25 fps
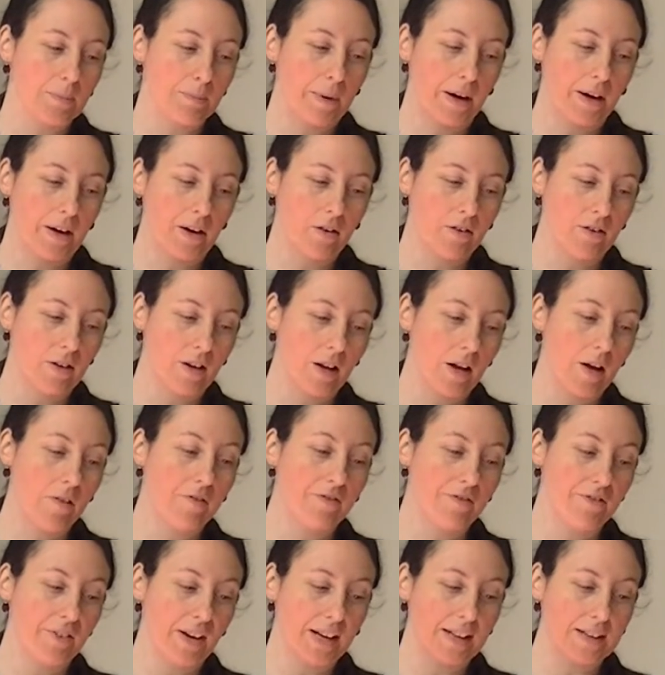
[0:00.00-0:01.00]

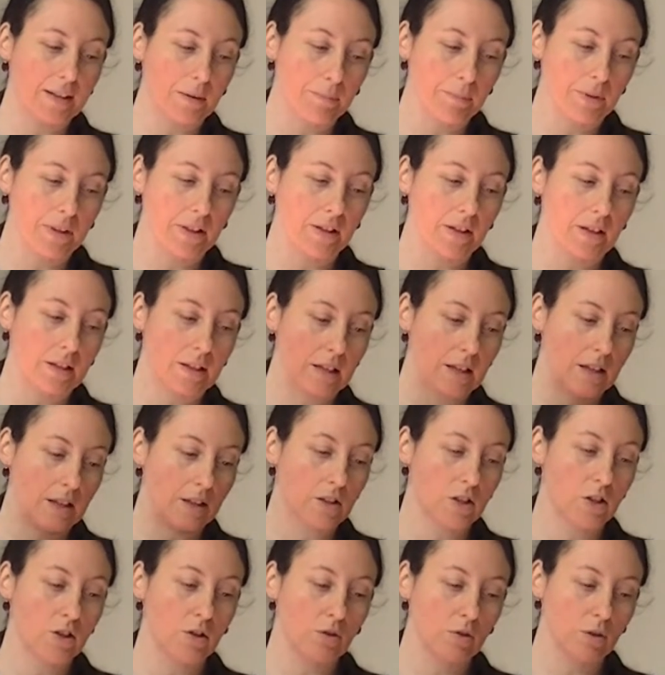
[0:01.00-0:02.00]
bioavailability
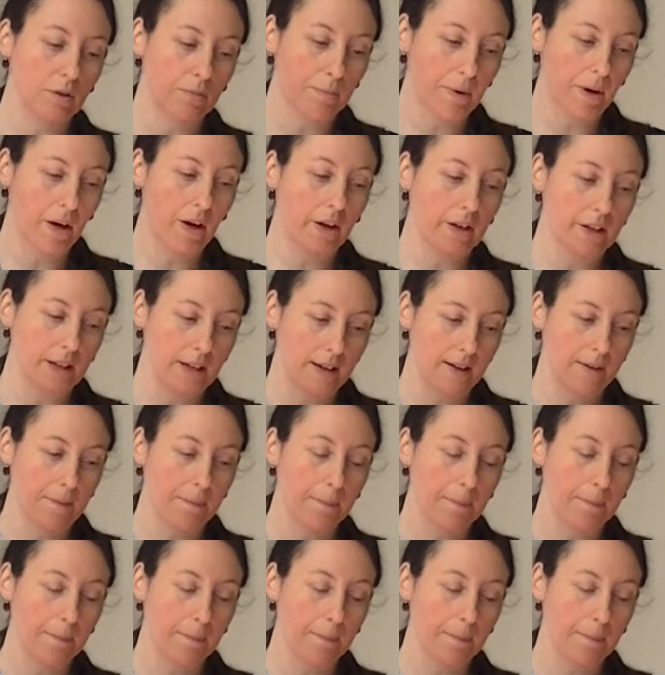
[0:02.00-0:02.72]
to the body.